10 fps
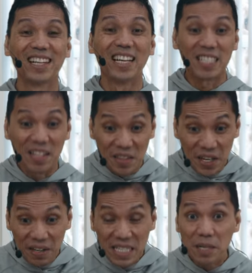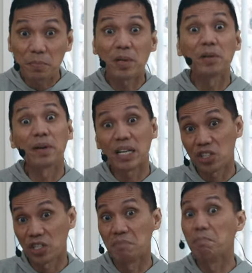So there is a
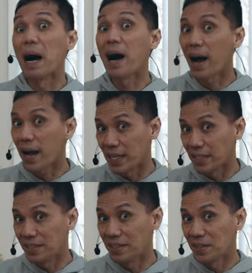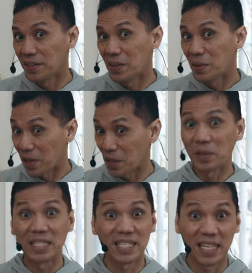progression behind what
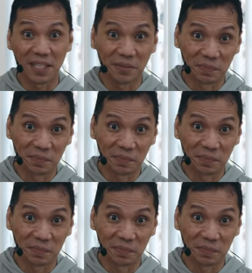we see.